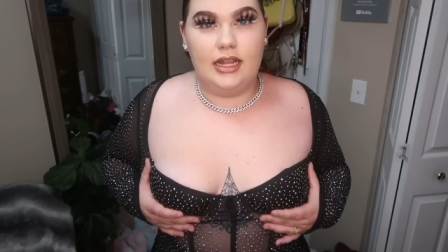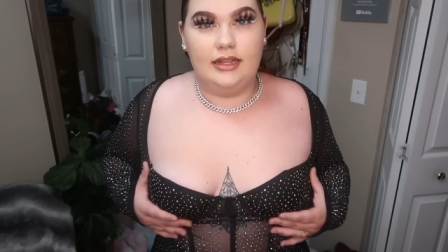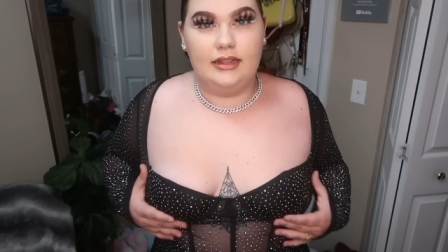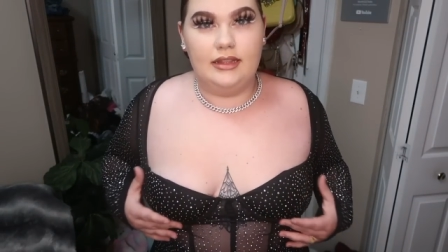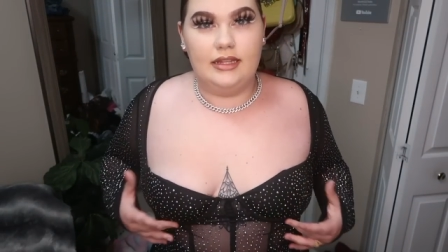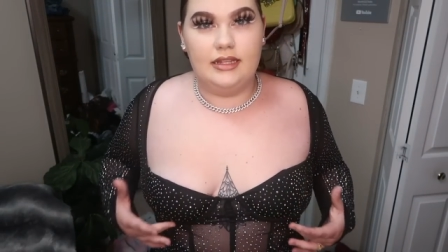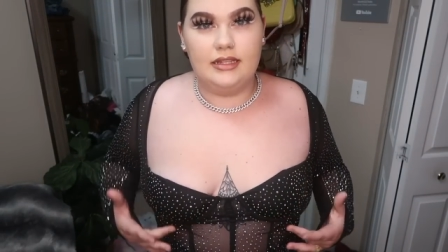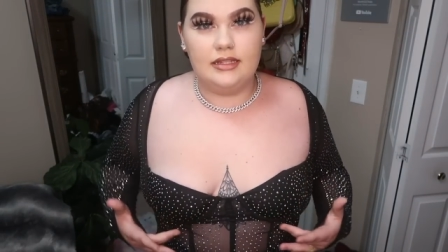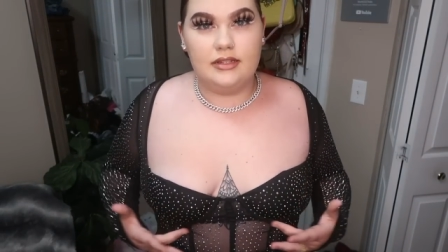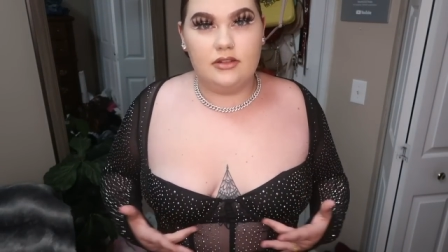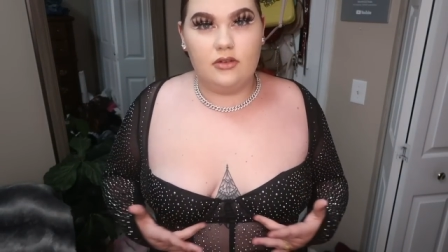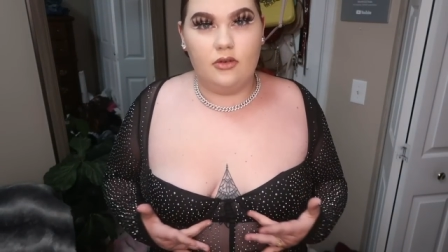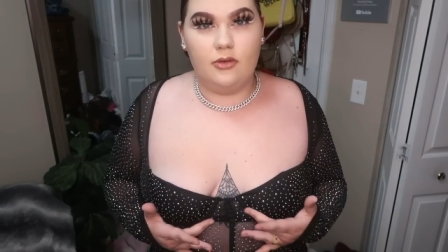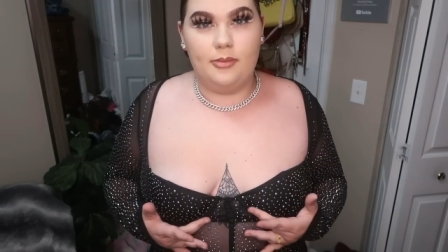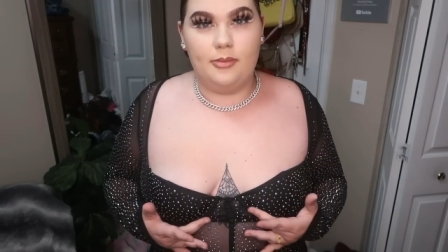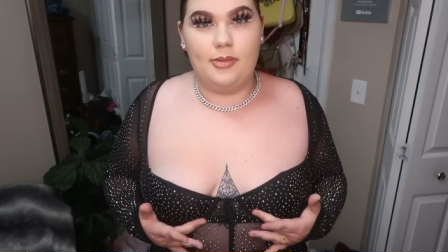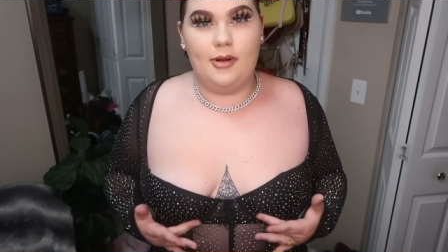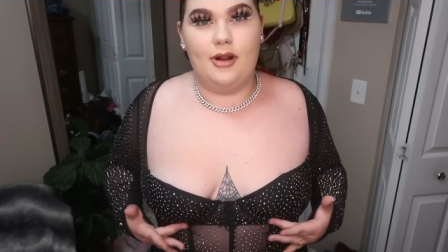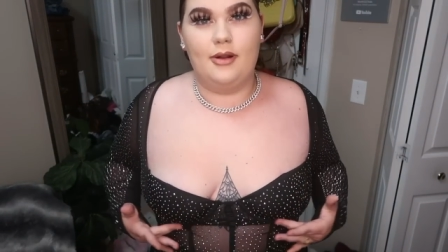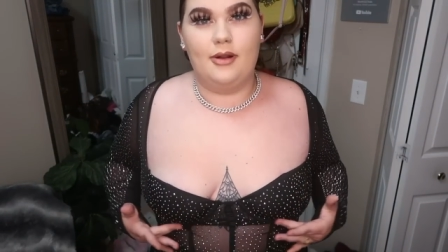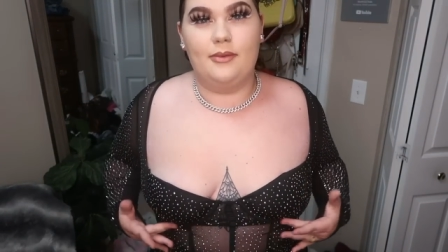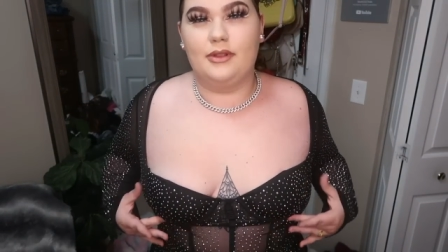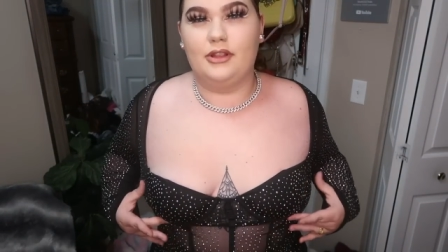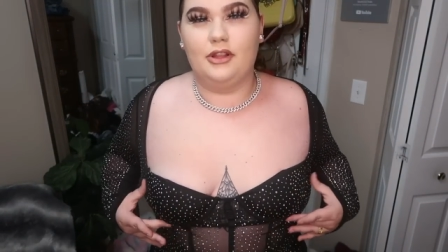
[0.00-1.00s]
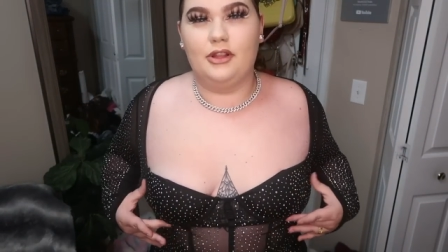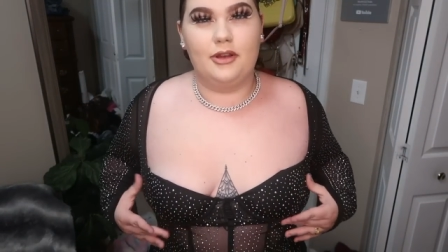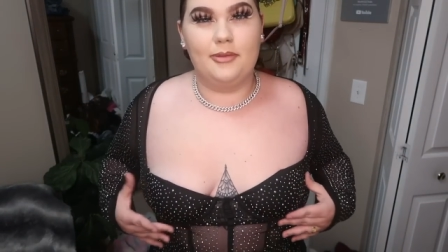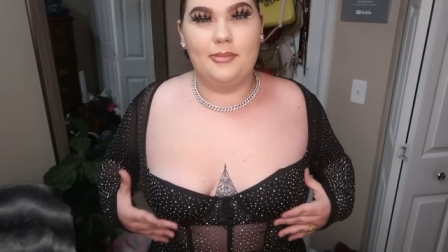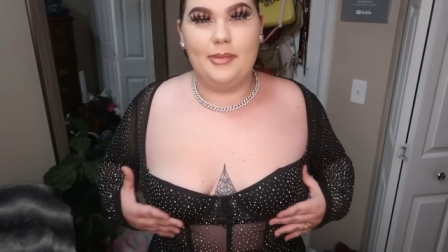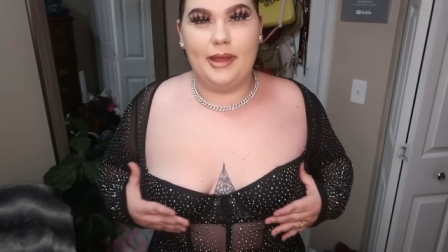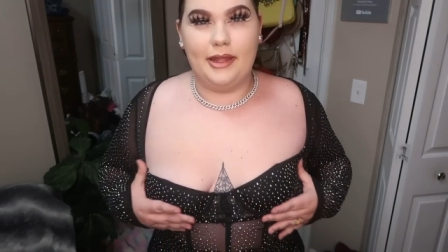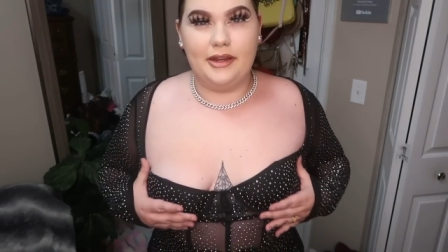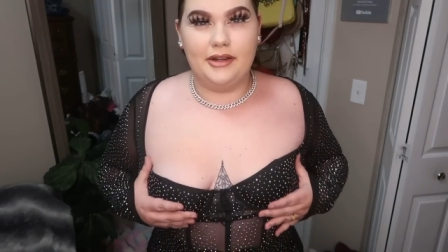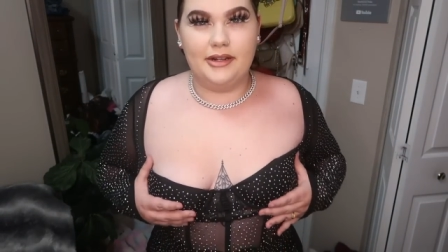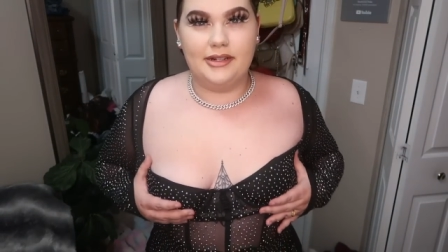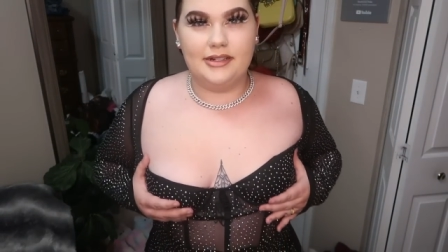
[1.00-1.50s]
and this whole part would look
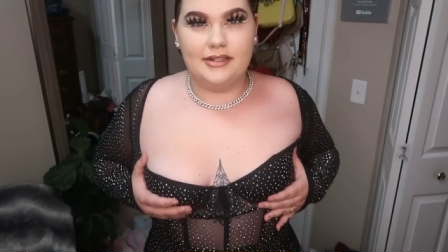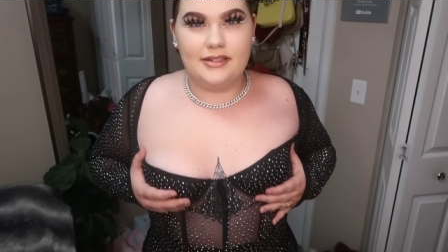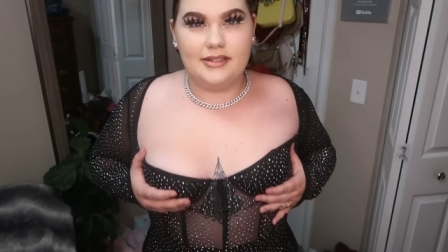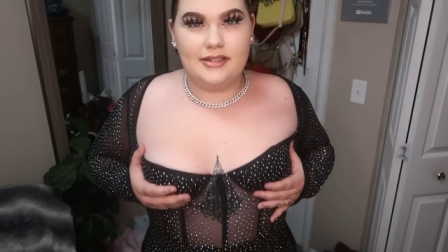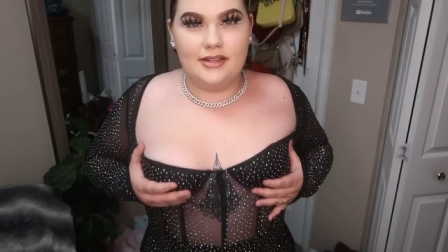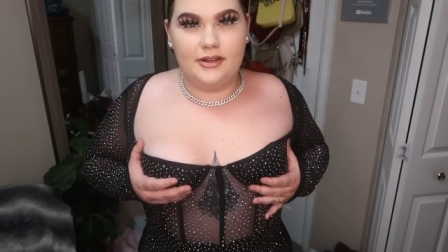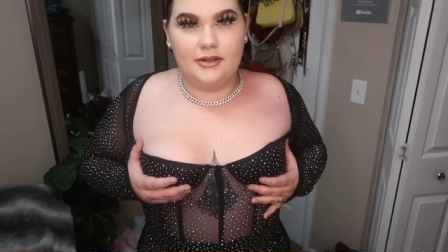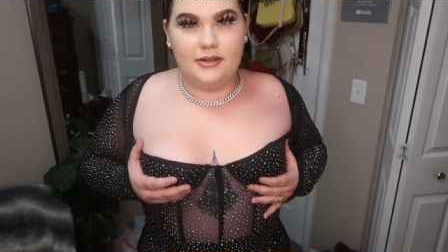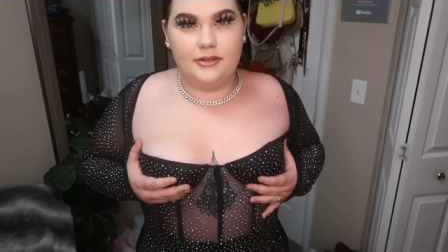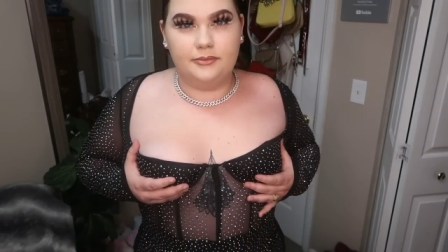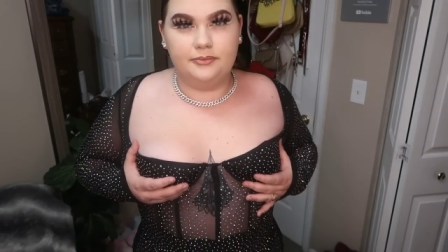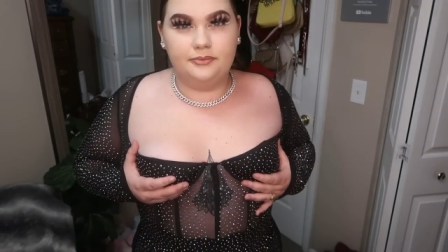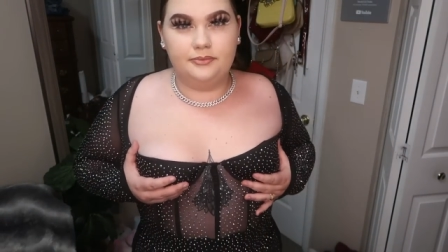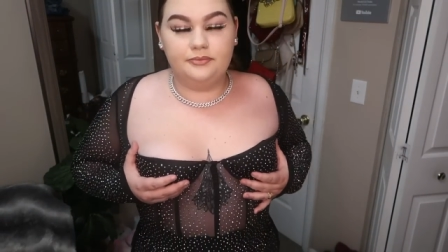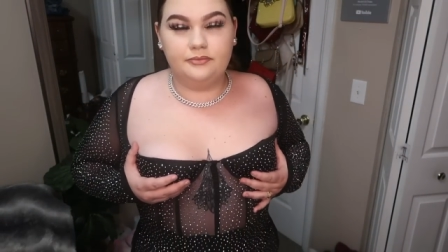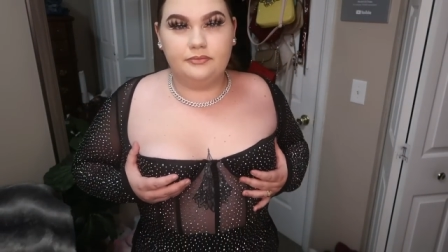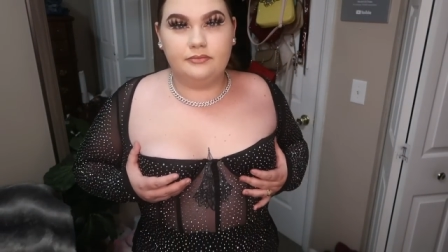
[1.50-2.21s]
better so